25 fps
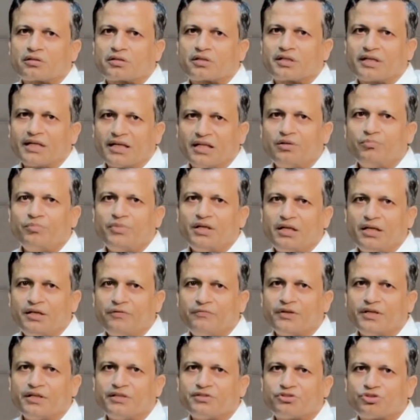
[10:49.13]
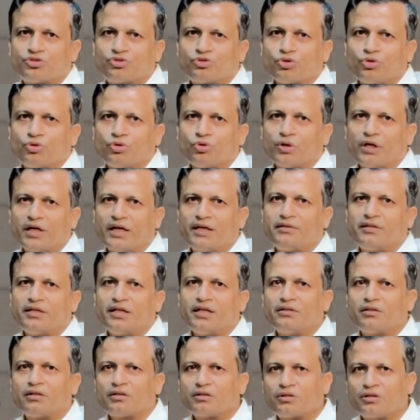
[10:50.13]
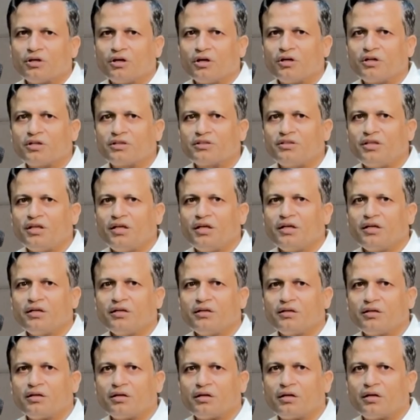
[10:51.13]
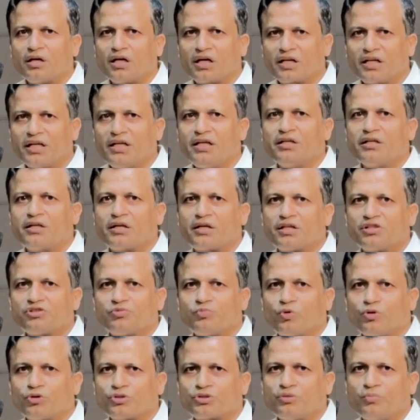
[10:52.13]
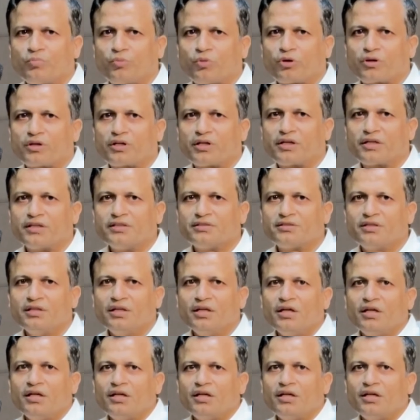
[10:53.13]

can be leveraged. So and the third thing again that is most important is